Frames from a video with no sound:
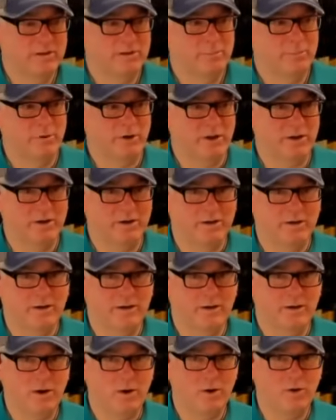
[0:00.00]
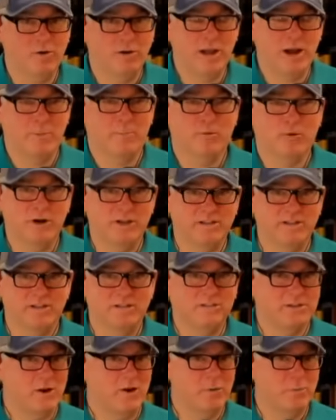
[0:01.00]
but an all-out press
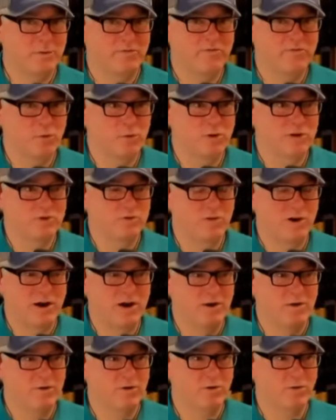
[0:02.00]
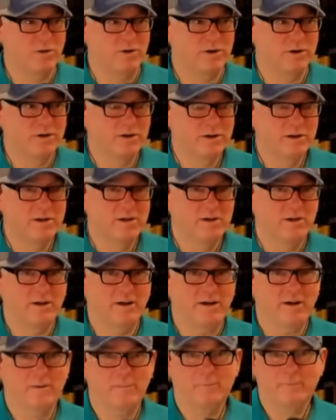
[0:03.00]
assault before a trial or
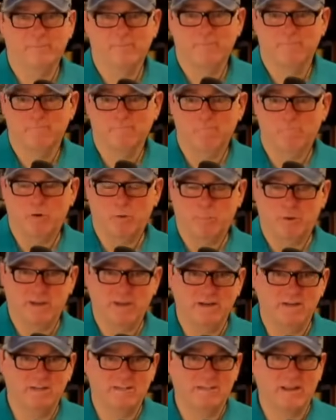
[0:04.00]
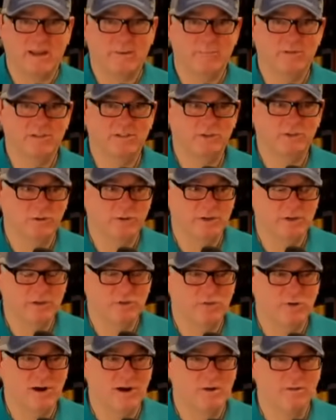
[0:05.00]
repeated statements during a
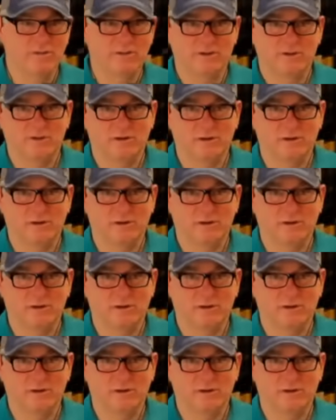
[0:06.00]
trial that are